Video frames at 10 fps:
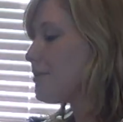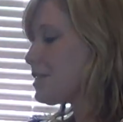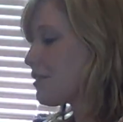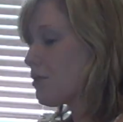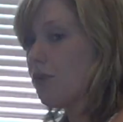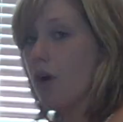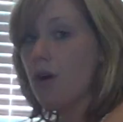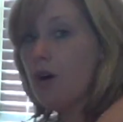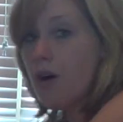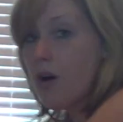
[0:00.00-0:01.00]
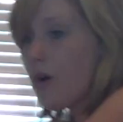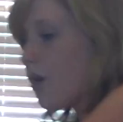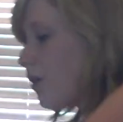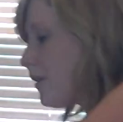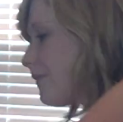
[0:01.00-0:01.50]
so you
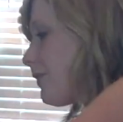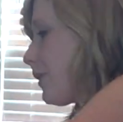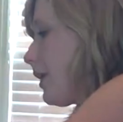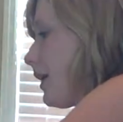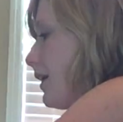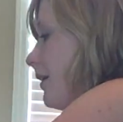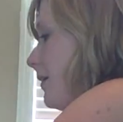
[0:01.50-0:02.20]
rolling forward.